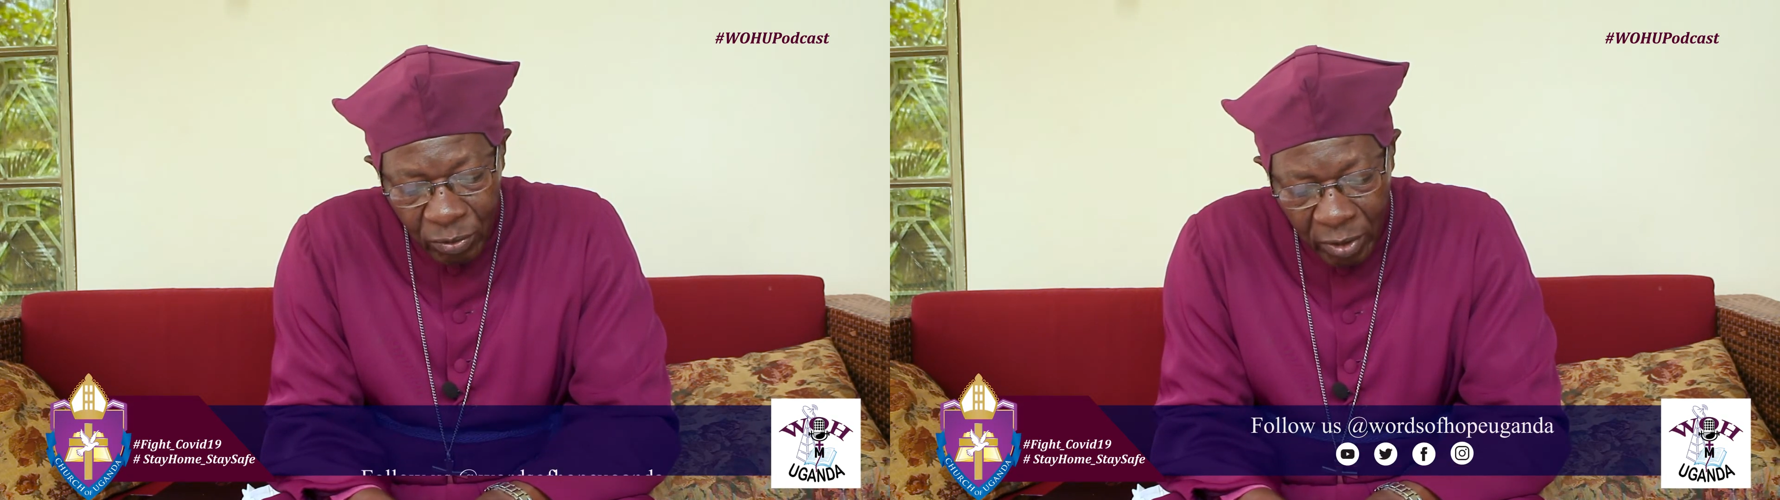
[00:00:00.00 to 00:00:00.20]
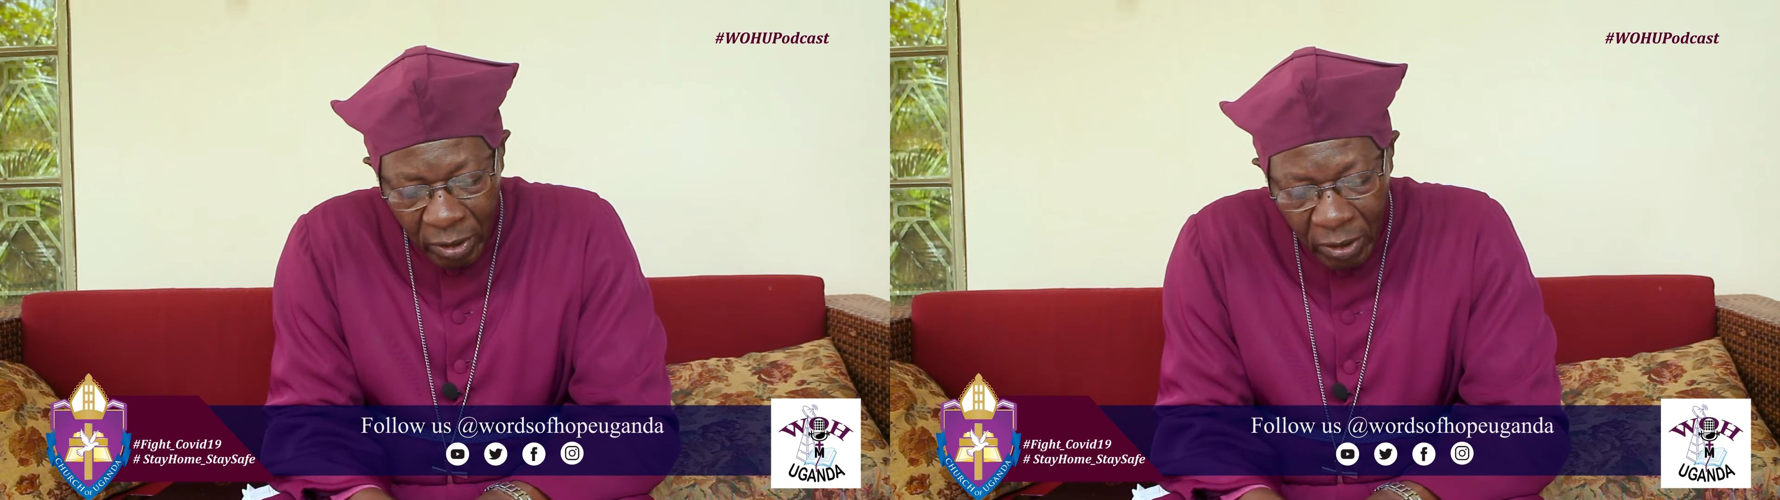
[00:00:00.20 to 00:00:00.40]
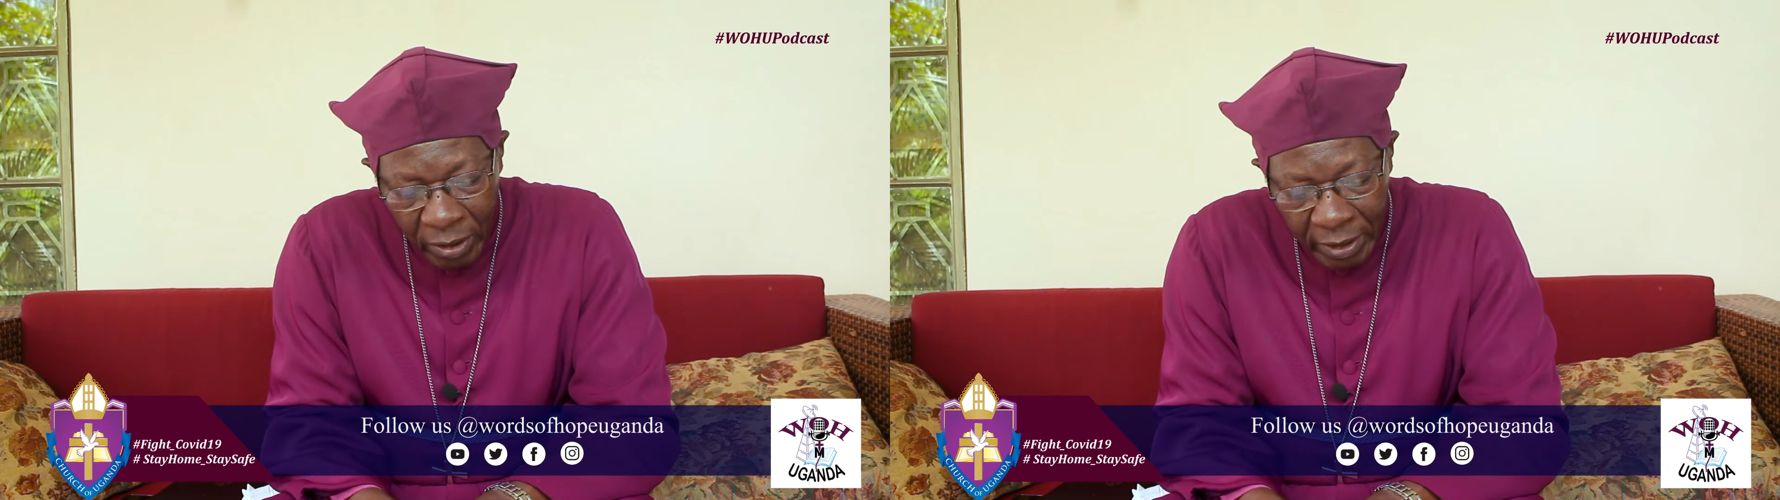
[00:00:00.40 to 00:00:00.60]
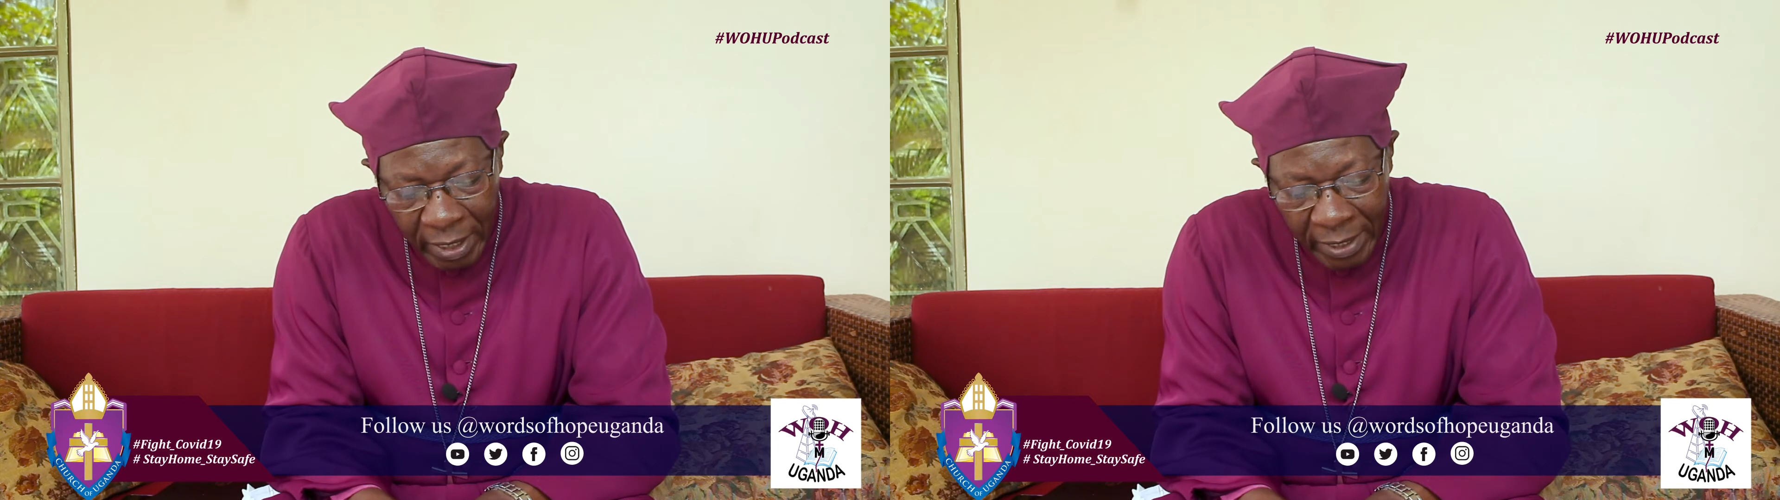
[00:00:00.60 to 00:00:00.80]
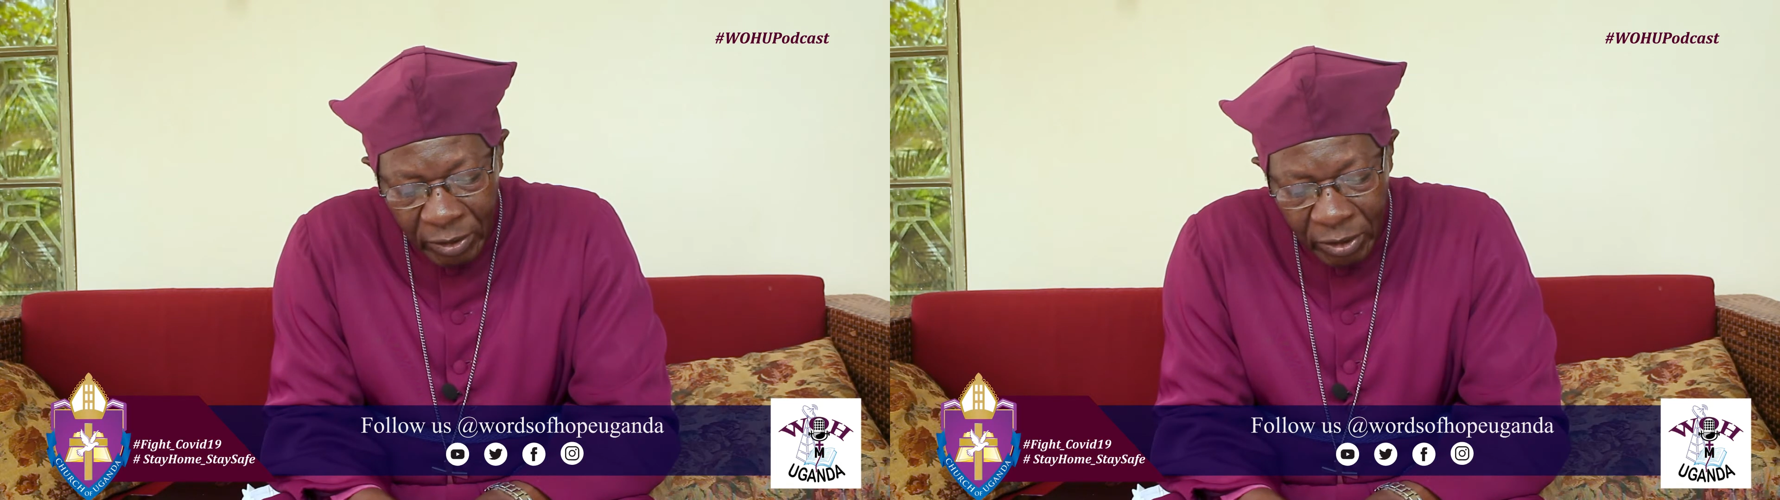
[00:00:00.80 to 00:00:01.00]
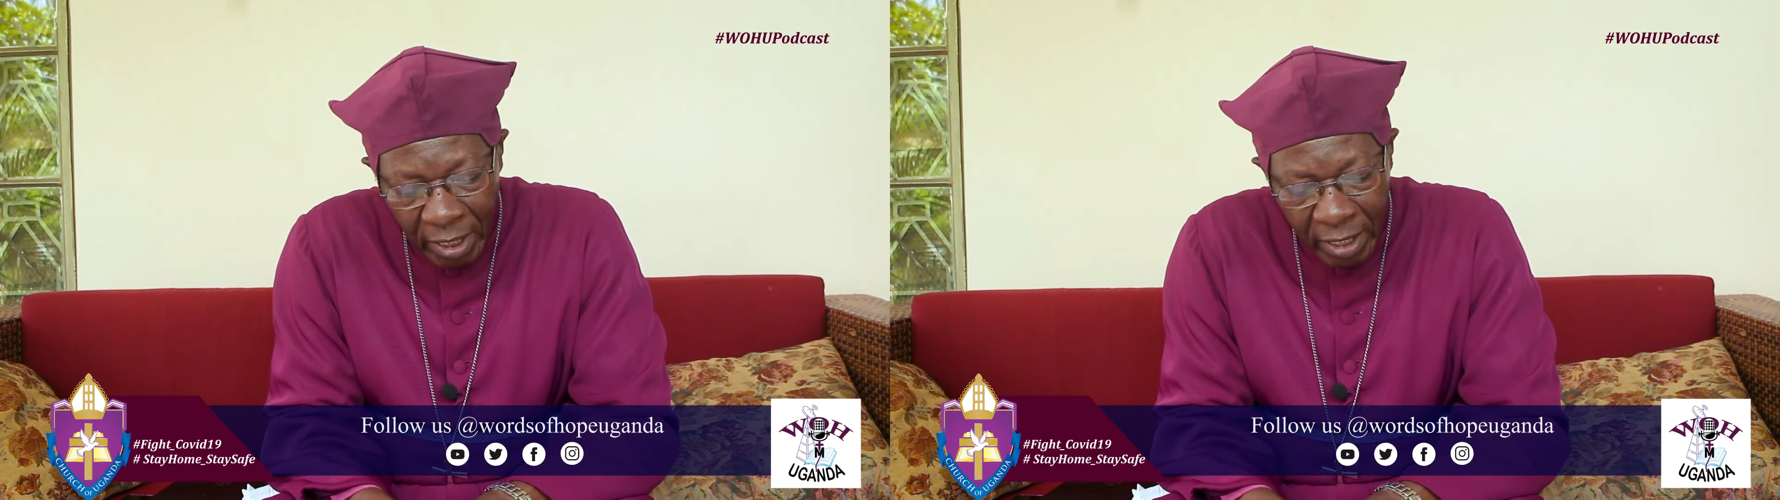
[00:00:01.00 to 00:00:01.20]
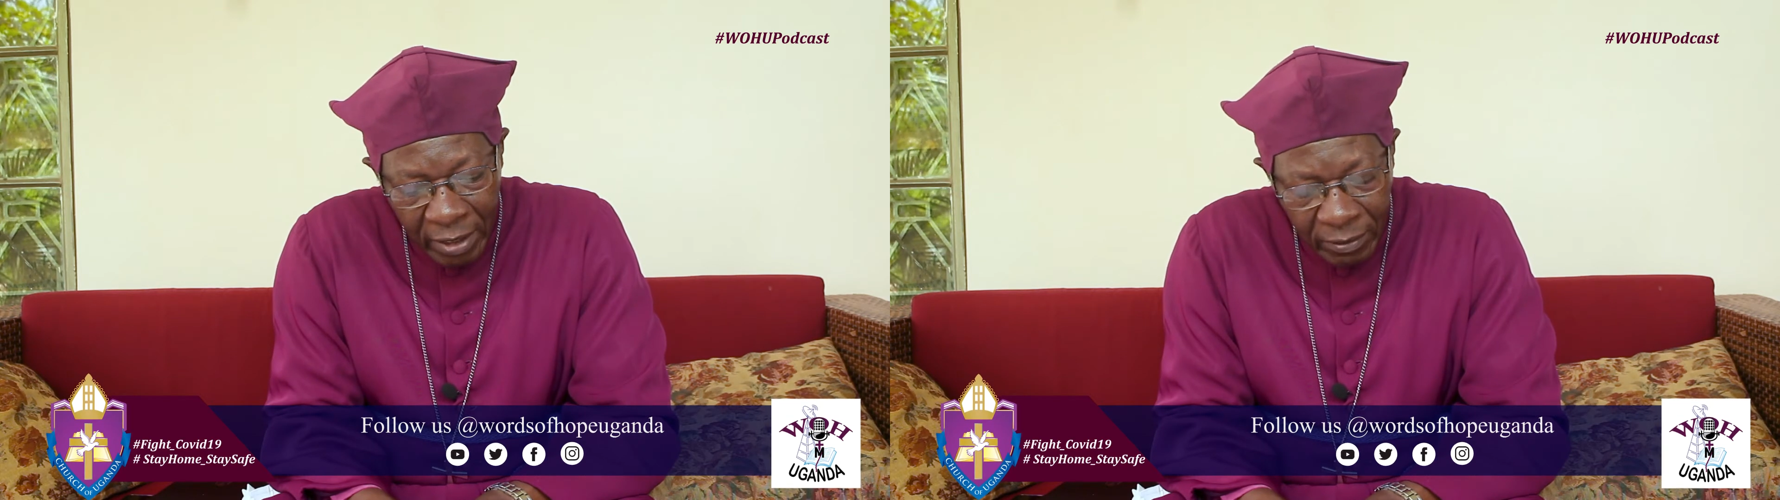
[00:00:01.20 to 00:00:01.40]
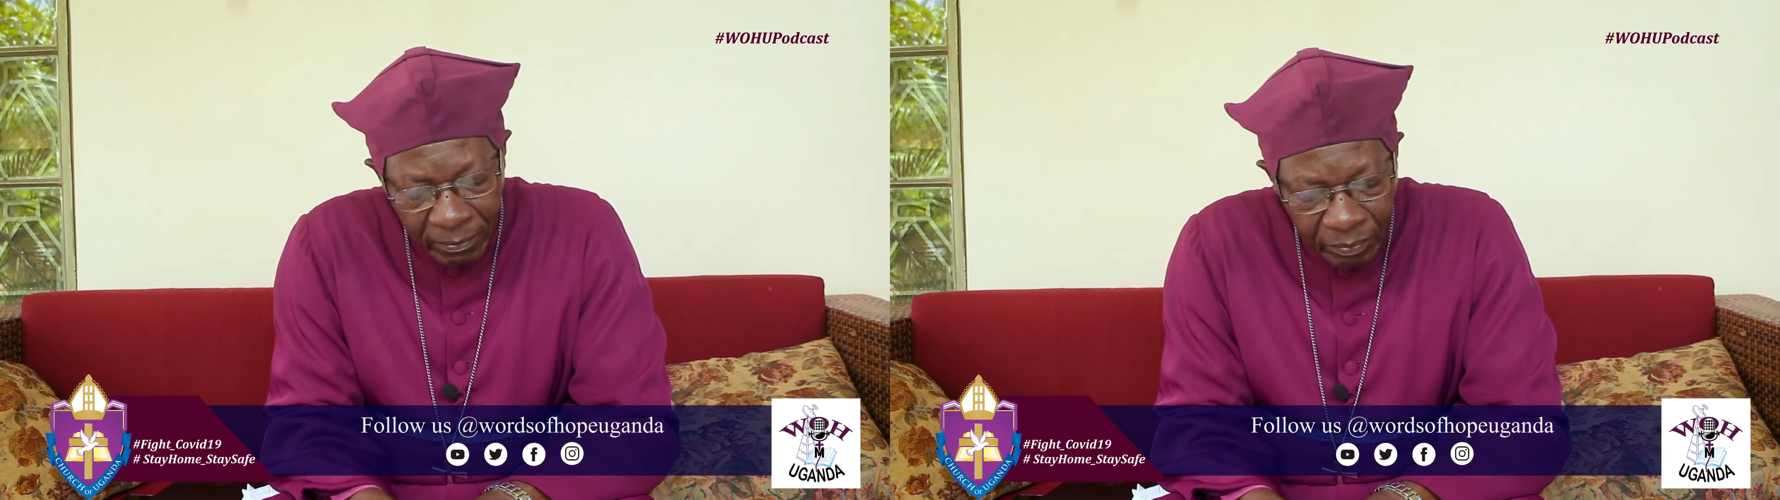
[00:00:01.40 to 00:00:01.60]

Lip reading: to the Lord and said,